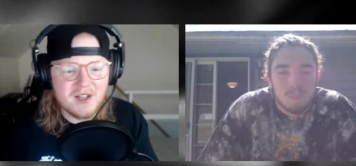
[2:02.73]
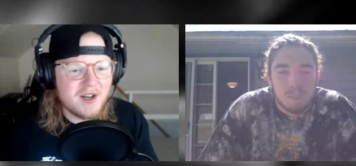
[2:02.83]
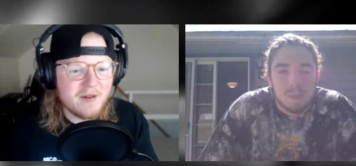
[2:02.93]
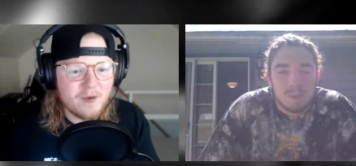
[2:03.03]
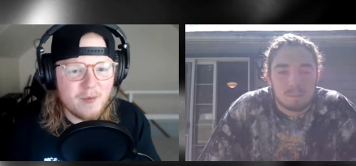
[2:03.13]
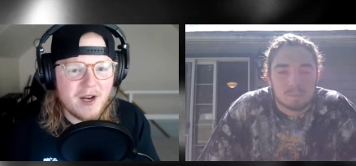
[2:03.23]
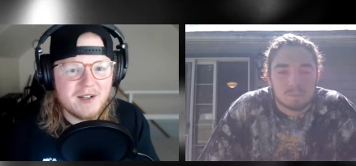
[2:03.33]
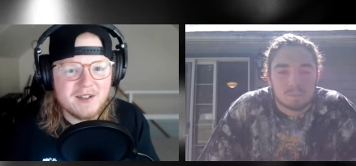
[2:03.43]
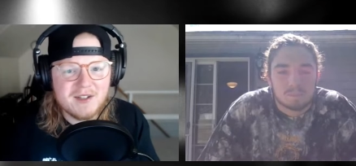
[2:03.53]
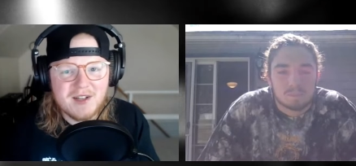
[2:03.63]
Speaker 1: in a different
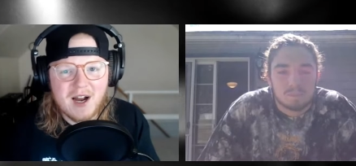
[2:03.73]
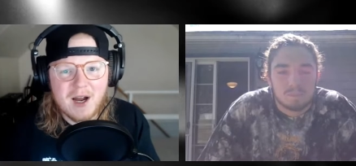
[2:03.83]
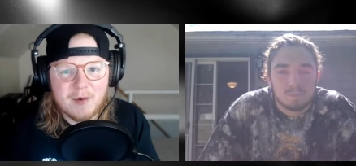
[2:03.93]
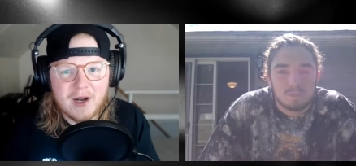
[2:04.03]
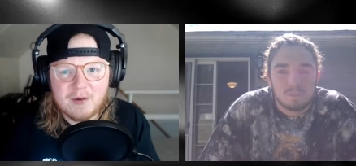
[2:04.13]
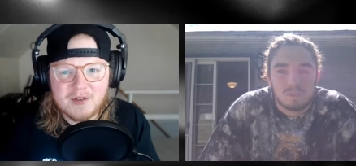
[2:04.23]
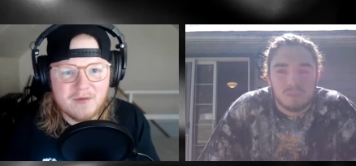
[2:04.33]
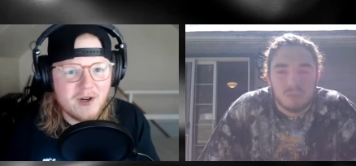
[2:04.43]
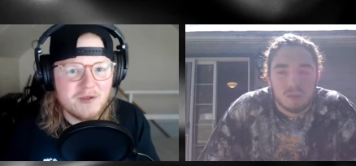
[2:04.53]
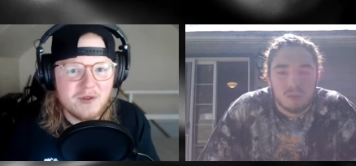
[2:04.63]
band at the time, and I was
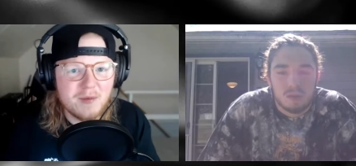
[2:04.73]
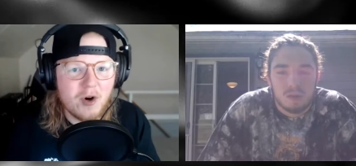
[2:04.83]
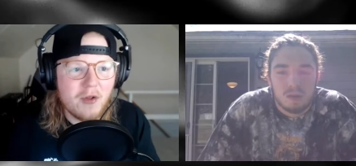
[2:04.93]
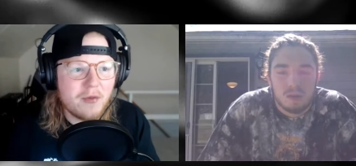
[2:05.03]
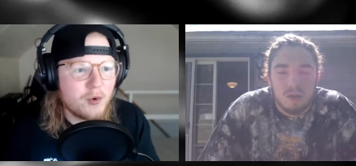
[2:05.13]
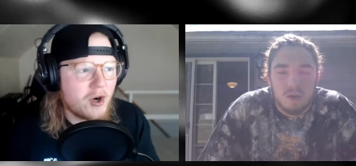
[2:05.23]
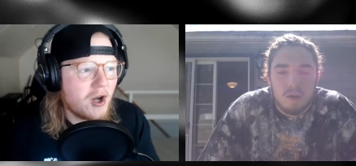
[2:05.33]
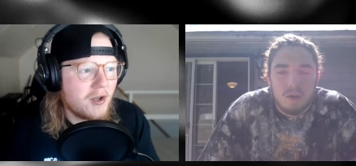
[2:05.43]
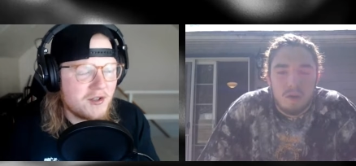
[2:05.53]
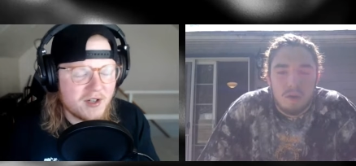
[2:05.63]
friends with him all through
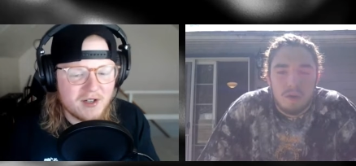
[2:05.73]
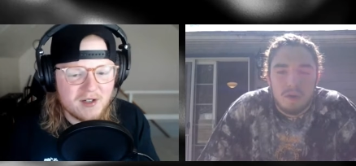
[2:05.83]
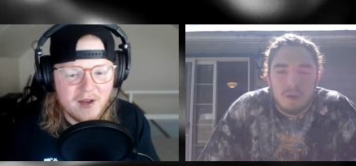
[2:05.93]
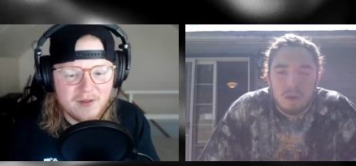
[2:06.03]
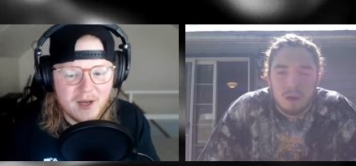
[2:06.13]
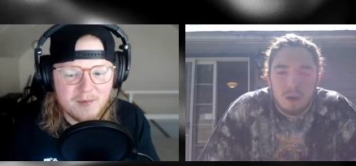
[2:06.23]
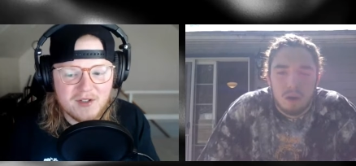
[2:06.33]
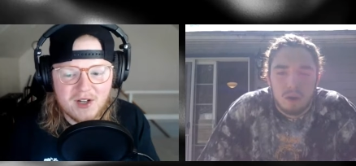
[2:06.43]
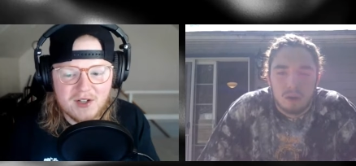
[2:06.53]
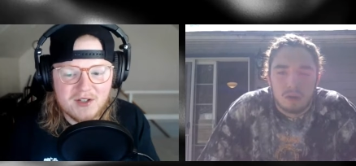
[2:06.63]
college and have kept
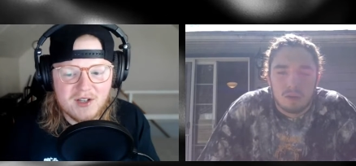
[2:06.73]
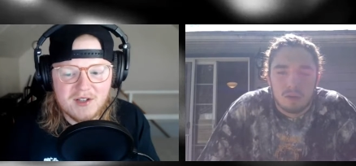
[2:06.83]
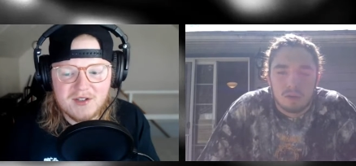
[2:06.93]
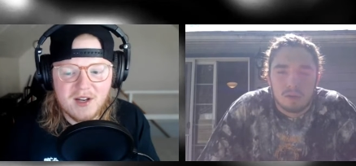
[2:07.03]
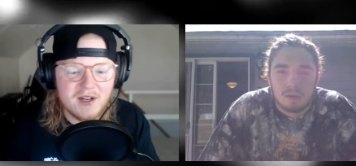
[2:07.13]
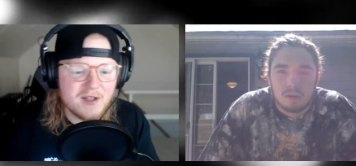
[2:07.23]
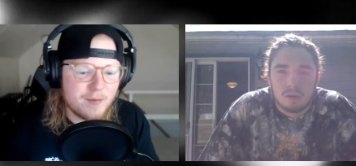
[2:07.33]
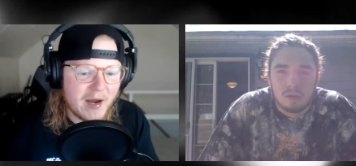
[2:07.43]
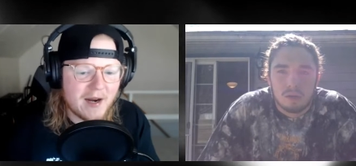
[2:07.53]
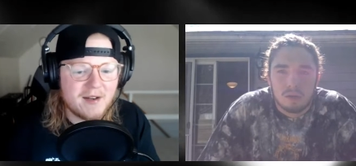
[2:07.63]
in touch since then. He's
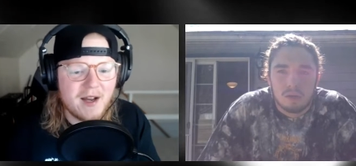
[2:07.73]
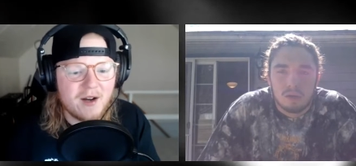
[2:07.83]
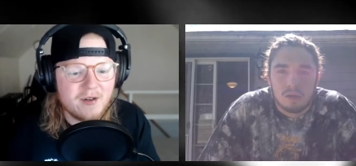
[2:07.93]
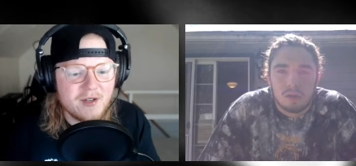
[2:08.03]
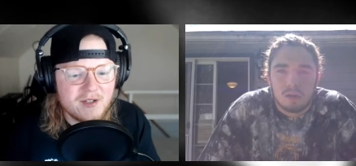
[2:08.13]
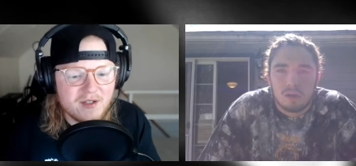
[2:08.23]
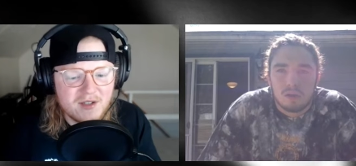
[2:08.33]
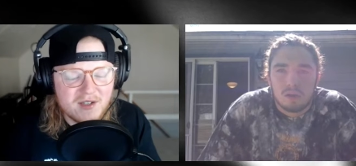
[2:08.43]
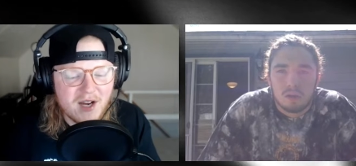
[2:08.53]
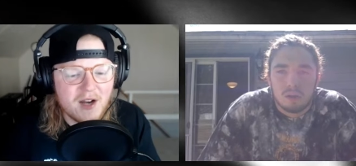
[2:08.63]
back now. He's
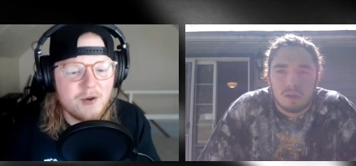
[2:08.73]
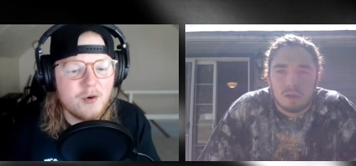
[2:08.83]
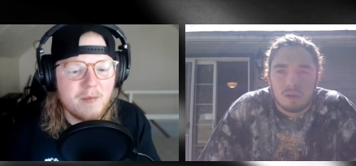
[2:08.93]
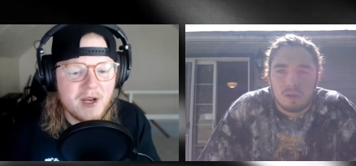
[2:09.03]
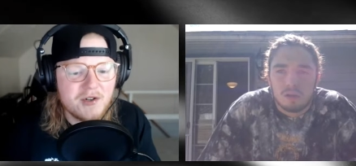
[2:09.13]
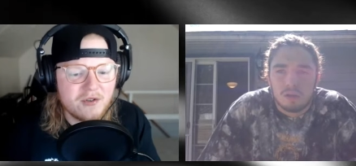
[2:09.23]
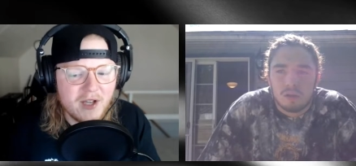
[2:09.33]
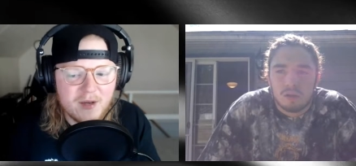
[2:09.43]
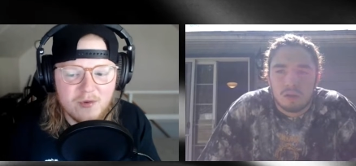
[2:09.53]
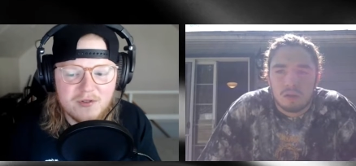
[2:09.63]
signed to a major
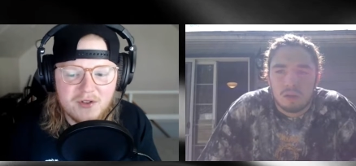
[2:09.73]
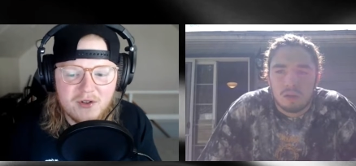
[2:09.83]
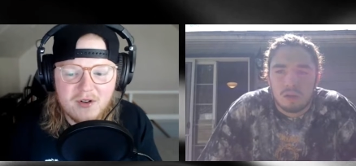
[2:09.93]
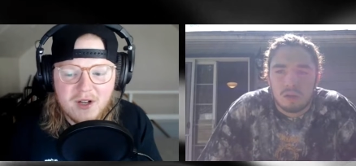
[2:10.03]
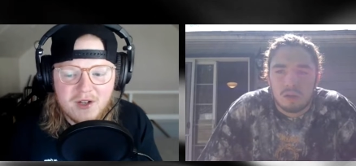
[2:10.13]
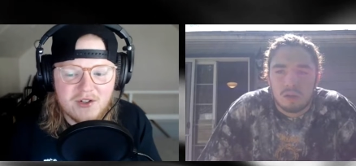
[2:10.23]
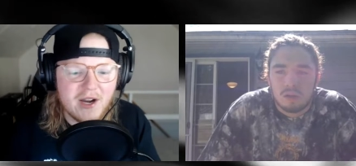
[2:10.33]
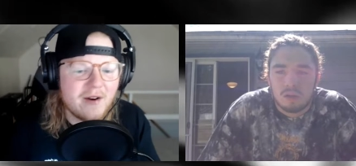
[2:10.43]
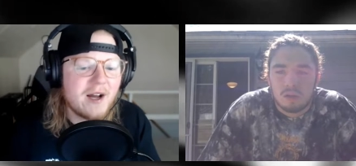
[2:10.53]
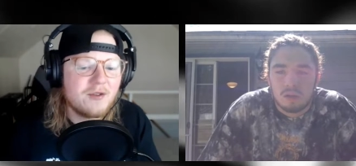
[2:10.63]
label, so
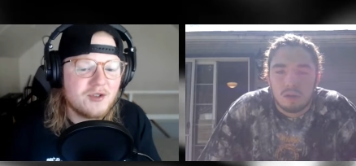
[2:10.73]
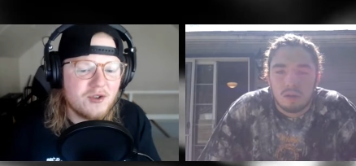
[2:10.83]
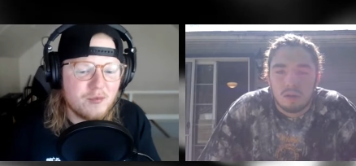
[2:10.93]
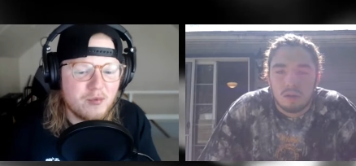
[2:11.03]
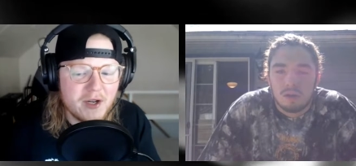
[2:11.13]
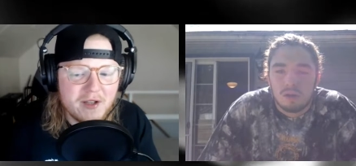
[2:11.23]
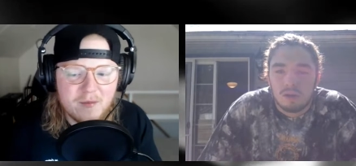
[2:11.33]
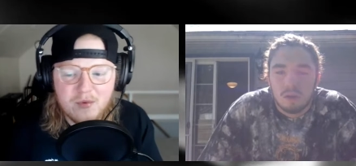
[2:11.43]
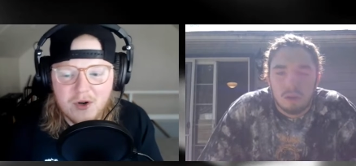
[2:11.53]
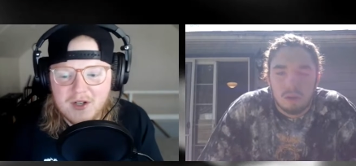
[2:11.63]
shout out to The
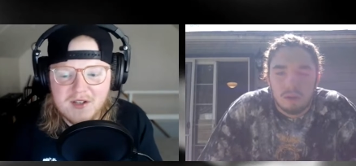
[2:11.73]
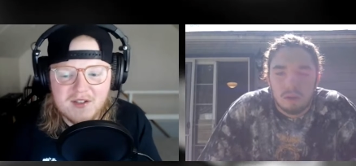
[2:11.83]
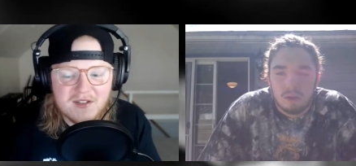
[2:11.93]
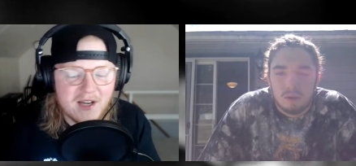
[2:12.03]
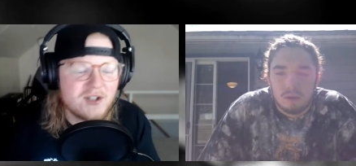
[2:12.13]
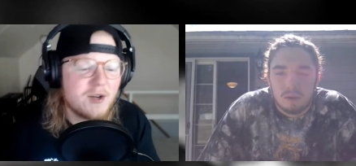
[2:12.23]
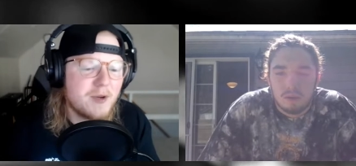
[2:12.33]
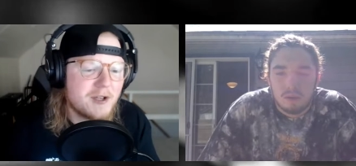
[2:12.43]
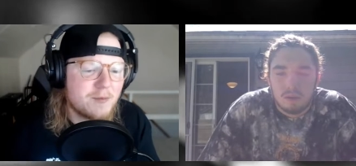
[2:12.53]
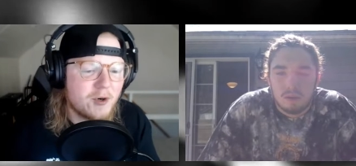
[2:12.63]
Breathing Process. It's actually a
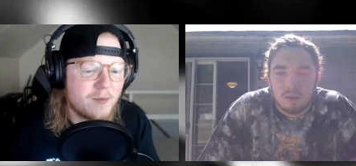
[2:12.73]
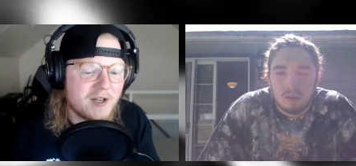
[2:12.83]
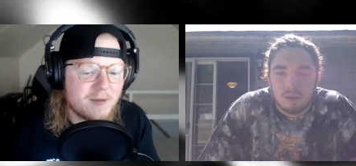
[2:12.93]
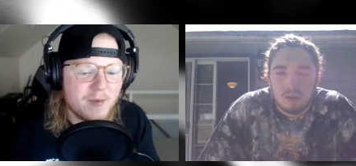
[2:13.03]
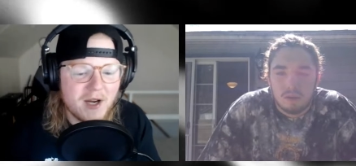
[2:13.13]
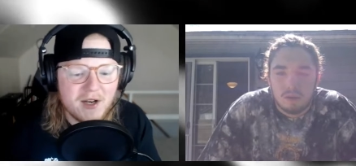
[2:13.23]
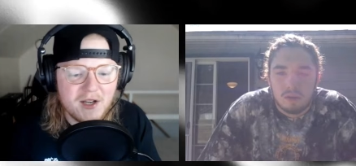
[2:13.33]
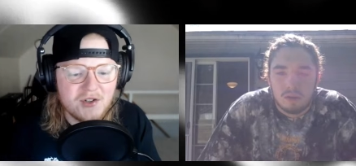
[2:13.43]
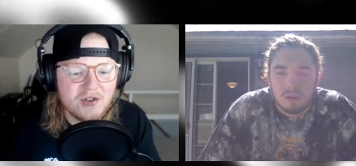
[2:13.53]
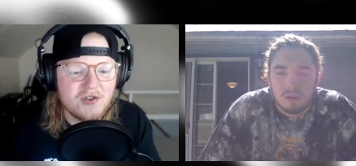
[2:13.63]
Pittsburgh-based band.
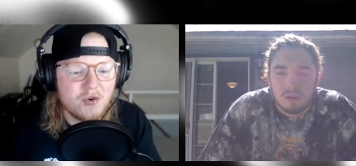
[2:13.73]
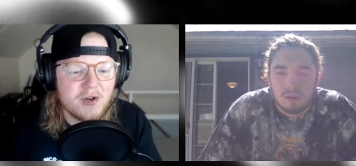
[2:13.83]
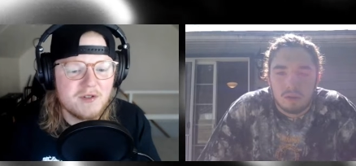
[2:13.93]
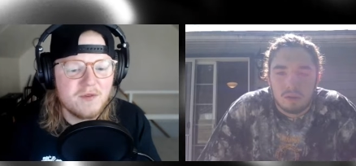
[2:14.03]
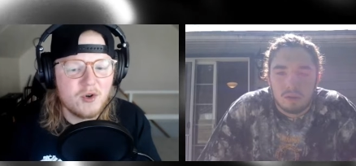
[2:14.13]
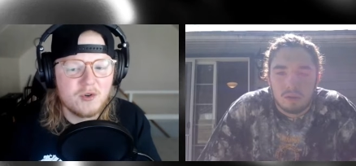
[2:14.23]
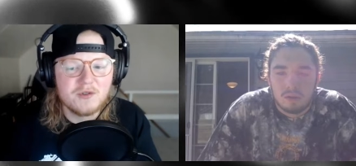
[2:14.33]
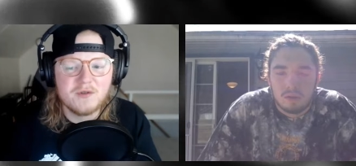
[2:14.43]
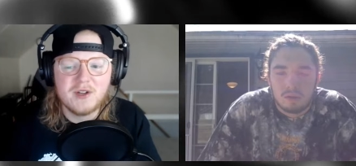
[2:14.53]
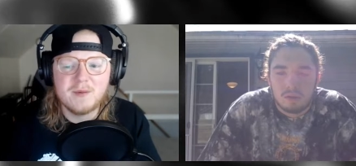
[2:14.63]
He just joined his
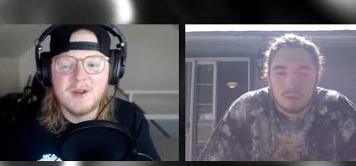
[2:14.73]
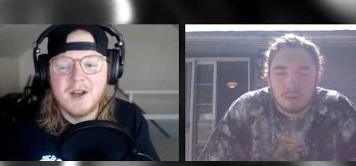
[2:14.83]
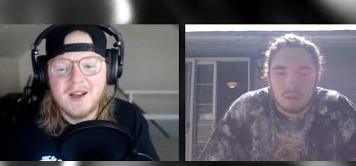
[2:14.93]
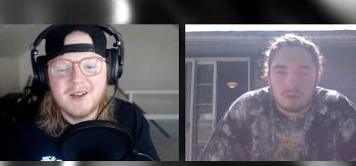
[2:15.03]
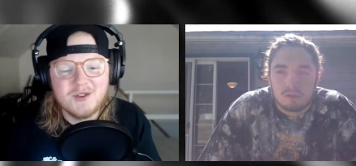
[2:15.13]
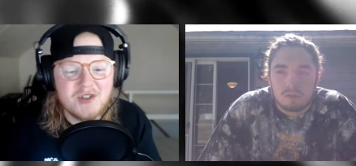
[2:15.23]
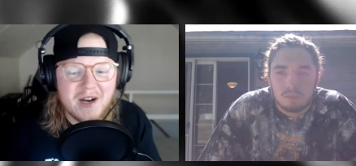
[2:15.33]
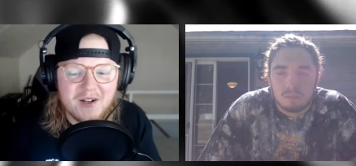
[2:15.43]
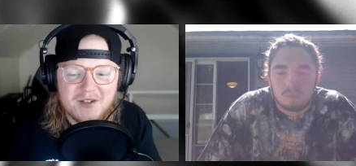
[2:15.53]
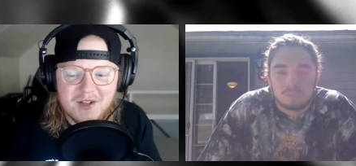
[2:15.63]
vocals for them, so
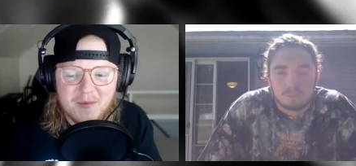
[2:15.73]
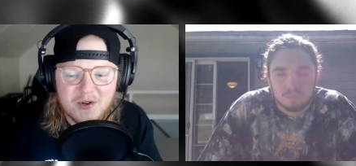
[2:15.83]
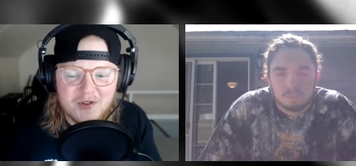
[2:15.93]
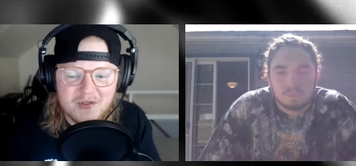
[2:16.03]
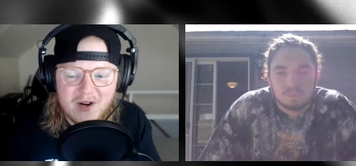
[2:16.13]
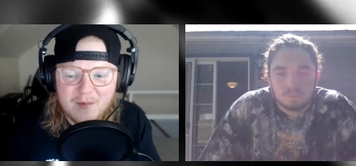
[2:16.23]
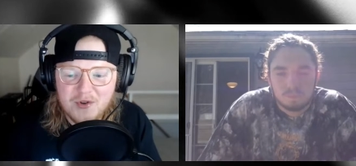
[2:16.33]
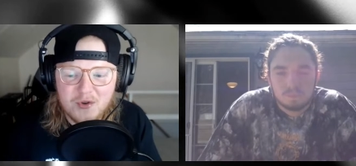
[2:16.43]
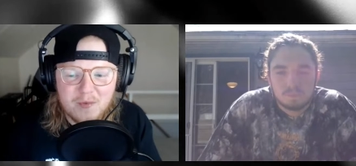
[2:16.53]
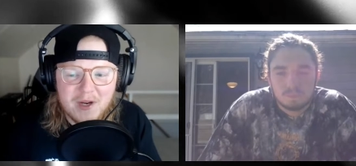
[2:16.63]
shout out to them and Chris
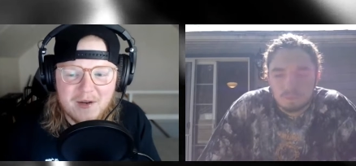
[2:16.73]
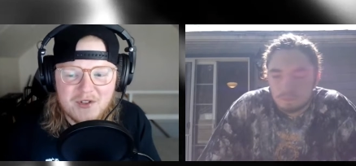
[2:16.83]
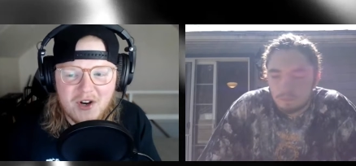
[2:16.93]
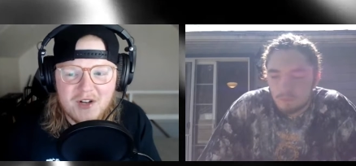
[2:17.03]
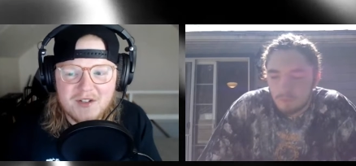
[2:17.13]
Rabideau, man. It was